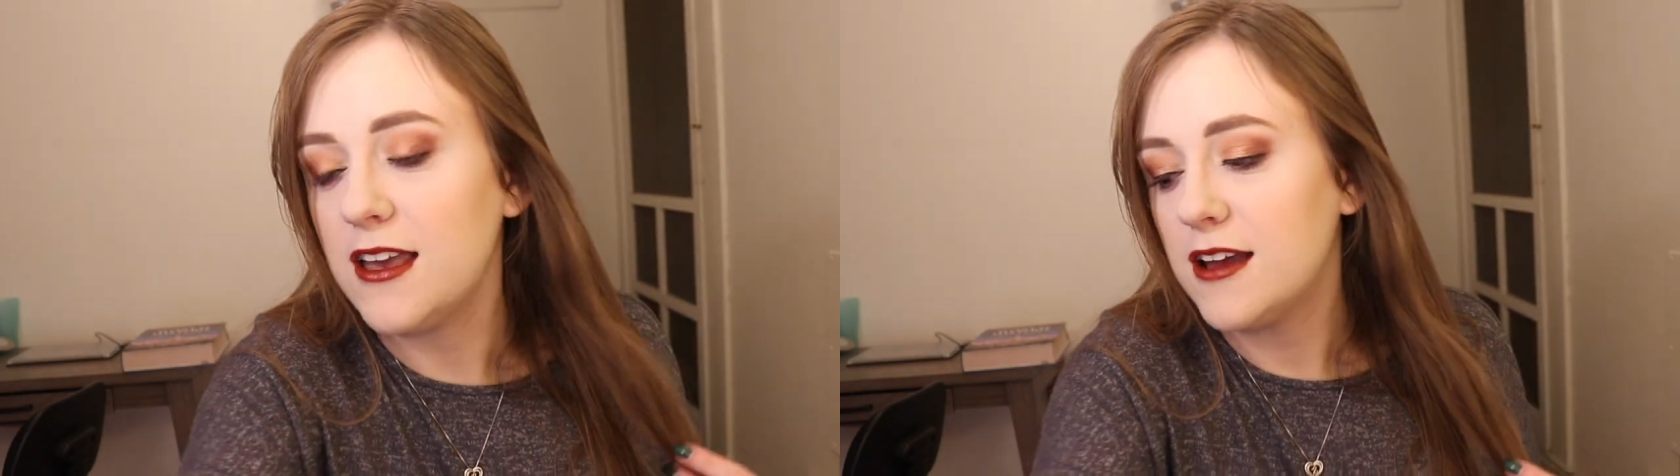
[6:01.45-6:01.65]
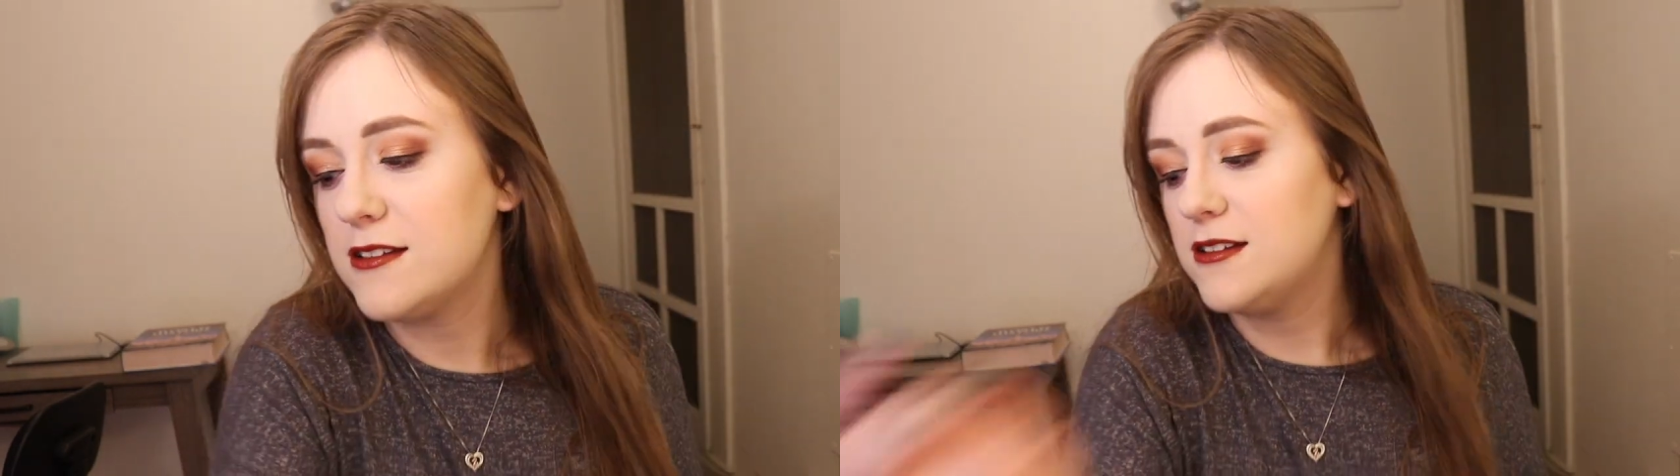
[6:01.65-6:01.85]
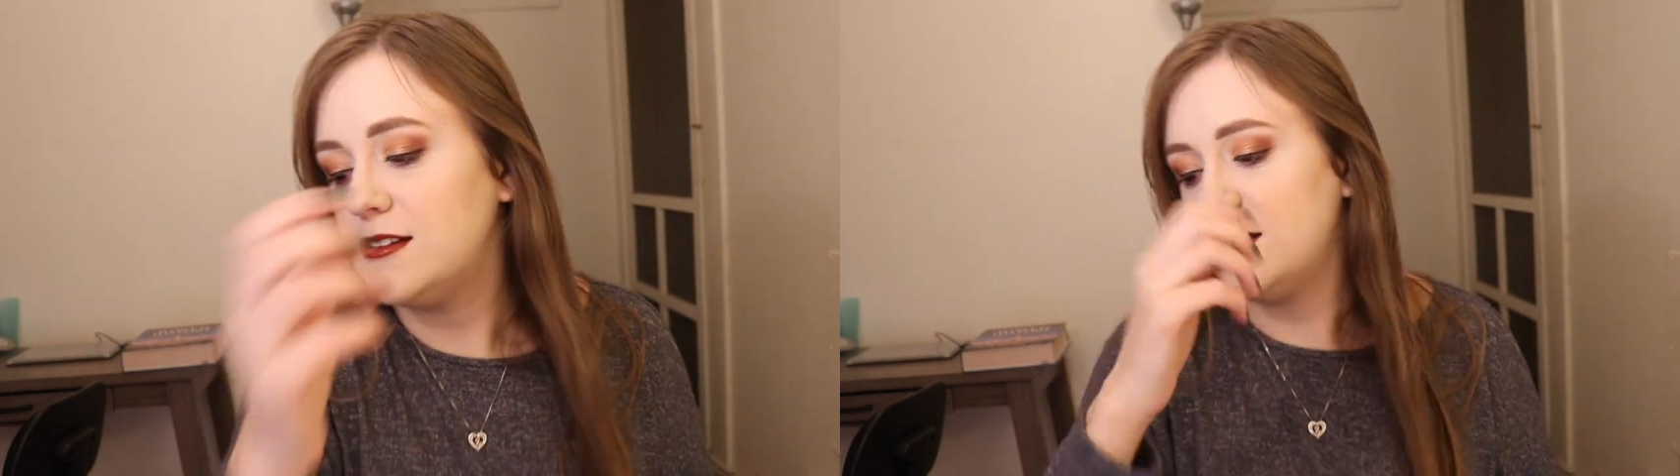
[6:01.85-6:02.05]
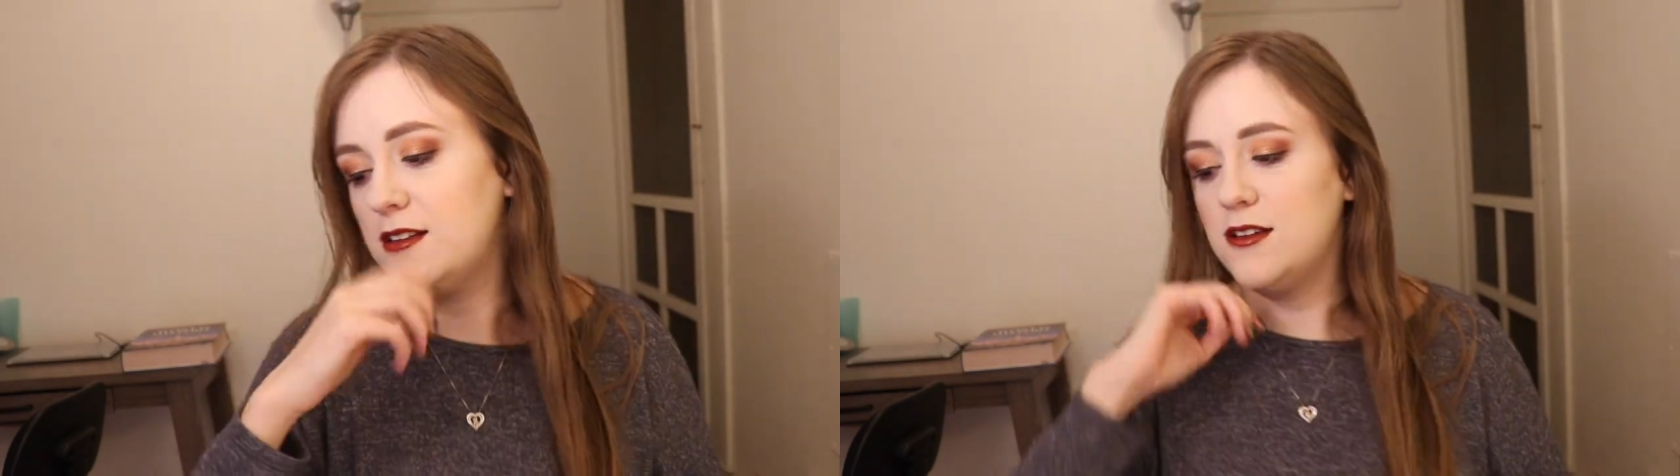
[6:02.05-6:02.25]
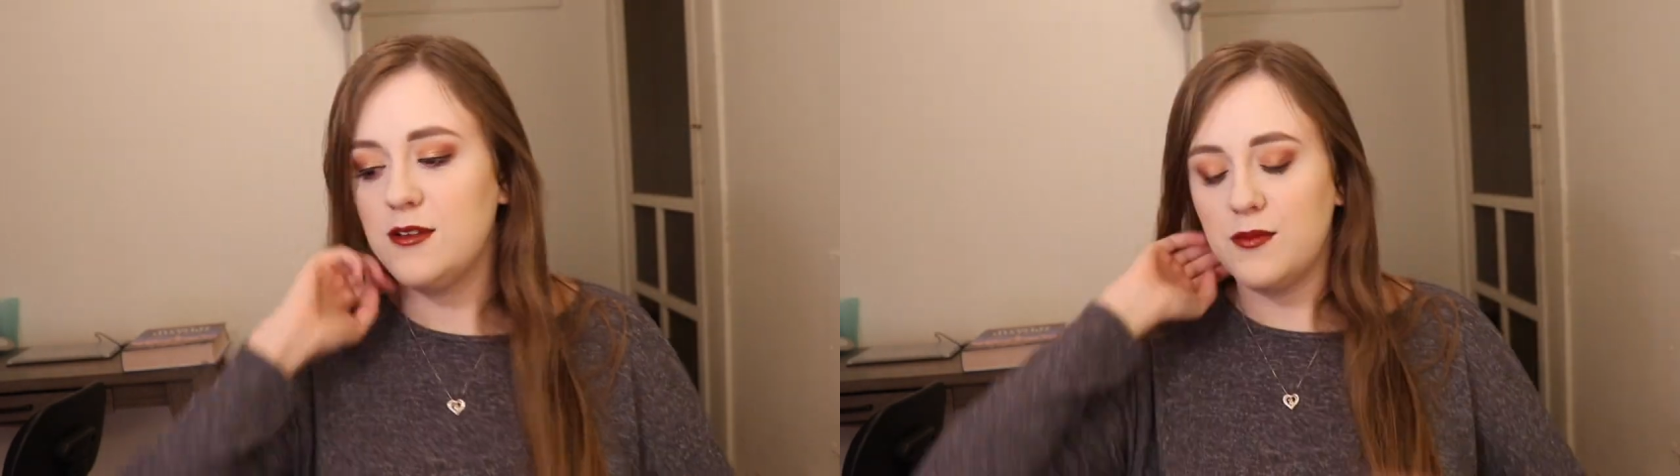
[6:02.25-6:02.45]
again.
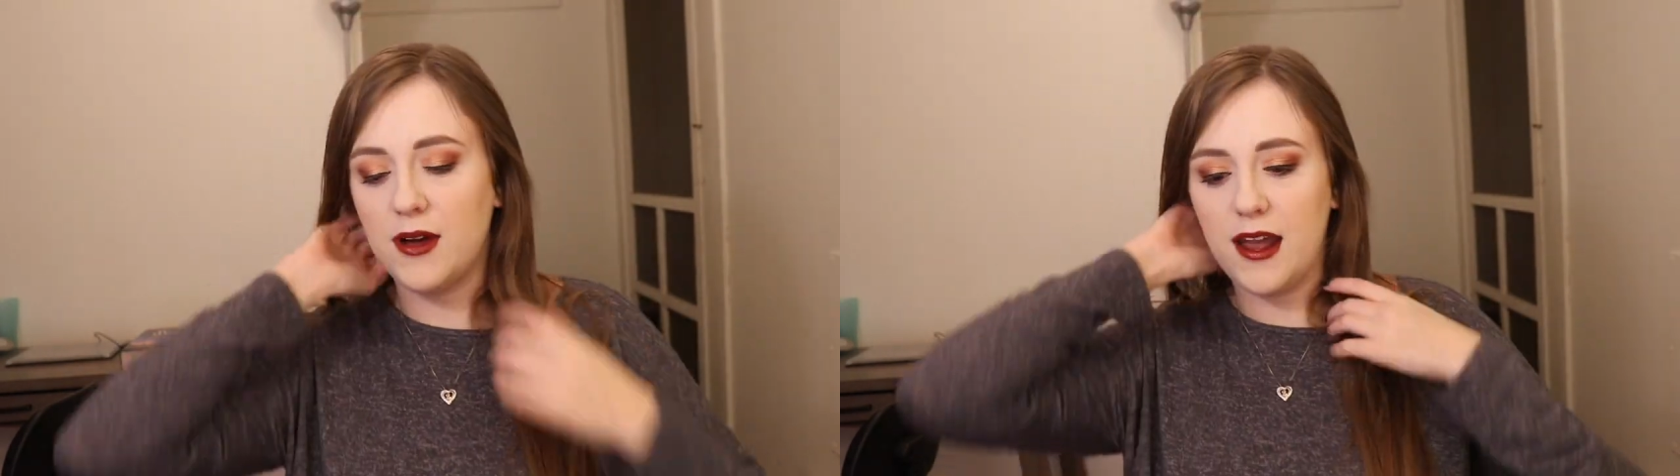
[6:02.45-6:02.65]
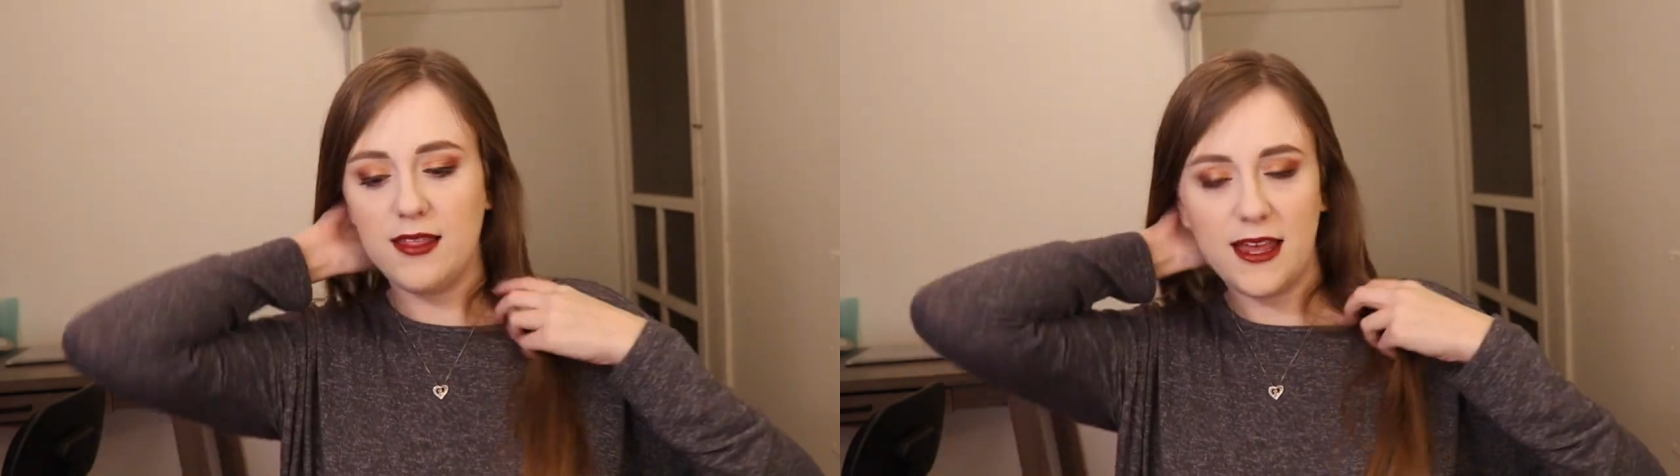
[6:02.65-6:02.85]
But I